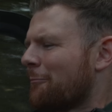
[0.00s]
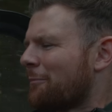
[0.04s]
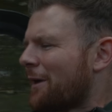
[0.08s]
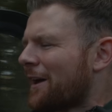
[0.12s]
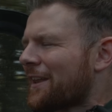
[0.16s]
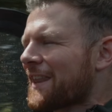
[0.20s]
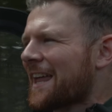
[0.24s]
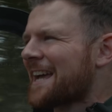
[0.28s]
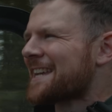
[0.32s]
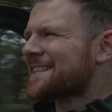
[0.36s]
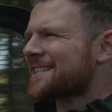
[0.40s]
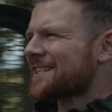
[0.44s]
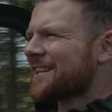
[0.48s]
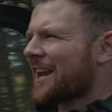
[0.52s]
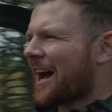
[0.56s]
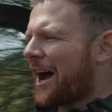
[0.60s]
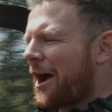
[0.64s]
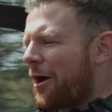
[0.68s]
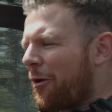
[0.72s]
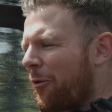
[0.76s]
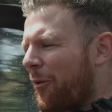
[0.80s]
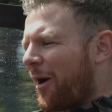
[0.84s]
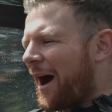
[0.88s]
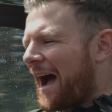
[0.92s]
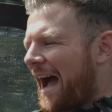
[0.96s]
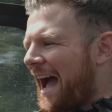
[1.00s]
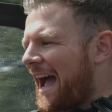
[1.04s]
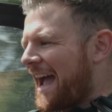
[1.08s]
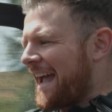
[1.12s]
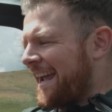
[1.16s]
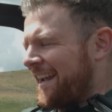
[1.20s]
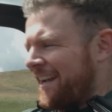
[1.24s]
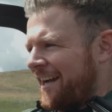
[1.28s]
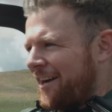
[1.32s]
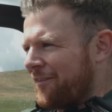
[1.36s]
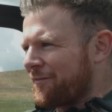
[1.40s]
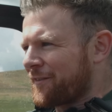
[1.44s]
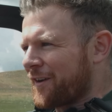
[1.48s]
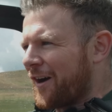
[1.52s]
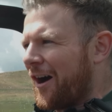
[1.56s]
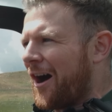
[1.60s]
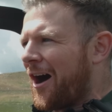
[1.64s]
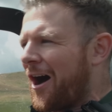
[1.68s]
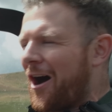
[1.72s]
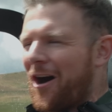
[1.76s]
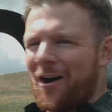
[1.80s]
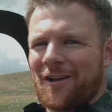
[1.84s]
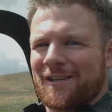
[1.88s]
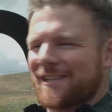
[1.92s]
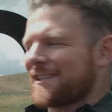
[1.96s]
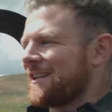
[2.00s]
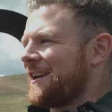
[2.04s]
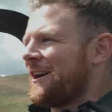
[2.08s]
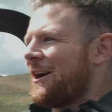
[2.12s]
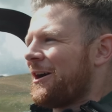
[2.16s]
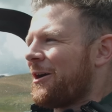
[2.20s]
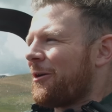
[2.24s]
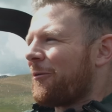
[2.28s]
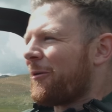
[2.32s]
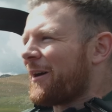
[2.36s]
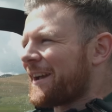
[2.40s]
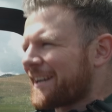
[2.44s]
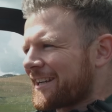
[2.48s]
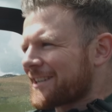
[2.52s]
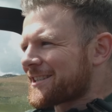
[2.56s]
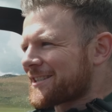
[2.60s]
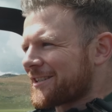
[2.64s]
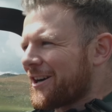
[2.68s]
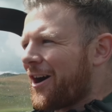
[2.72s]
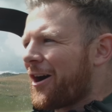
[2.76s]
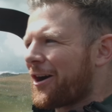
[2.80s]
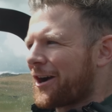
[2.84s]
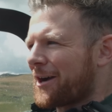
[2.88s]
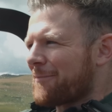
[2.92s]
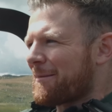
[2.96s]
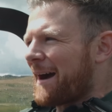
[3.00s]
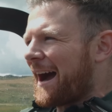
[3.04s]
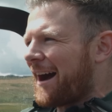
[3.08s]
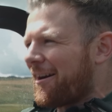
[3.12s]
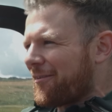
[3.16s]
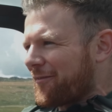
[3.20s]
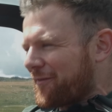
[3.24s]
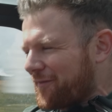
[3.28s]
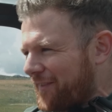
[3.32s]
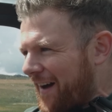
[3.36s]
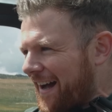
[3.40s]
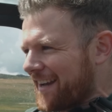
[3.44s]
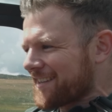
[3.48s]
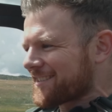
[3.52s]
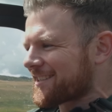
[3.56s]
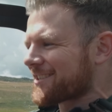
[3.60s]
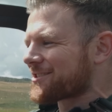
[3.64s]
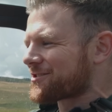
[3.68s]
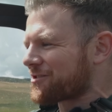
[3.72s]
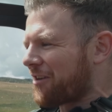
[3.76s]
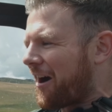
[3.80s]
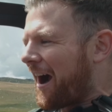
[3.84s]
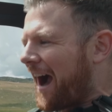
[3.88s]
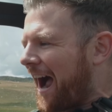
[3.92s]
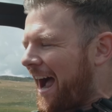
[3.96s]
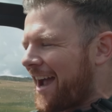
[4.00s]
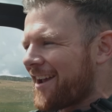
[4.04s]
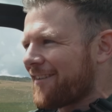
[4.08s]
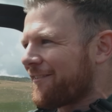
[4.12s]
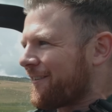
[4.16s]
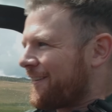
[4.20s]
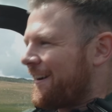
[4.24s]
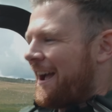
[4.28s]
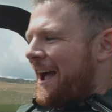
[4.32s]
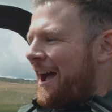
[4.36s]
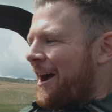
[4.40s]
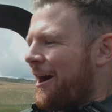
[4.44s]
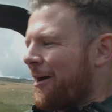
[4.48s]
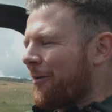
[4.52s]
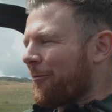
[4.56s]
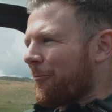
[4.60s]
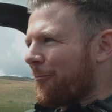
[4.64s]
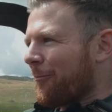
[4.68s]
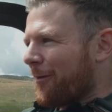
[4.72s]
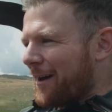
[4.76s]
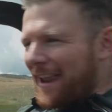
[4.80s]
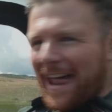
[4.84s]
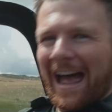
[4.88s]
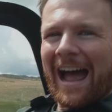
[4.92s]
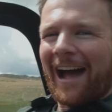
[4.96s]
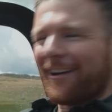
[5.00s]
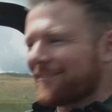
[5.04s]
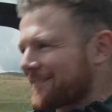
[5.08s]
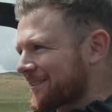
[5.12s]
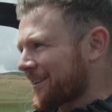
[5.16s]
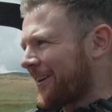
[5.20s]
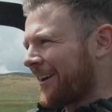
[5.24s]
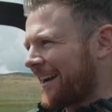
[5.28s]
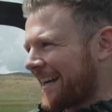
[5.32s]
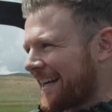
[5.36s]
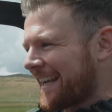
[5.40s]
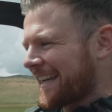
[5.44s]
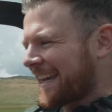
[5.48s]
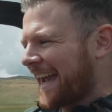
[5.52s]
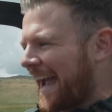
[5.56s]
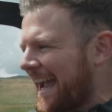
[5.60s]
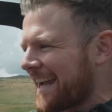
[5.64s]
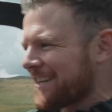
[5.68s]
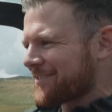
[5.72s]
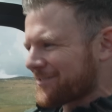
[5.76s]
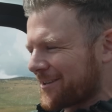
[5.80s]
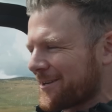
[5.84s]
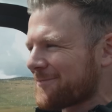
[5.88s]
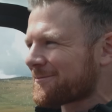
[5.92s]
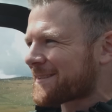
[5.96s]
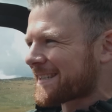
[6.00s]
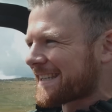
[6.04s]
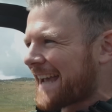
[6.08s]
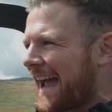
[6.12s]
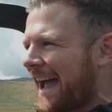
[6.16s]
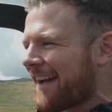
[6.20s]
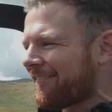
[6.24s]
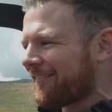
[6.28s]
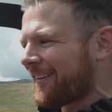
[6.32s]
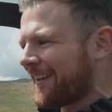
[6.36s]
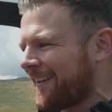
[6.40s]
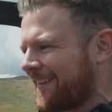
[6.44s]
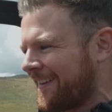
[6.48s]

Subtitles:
But there's no way, of course, we could talk about fun to drive without doing the Caterham 7.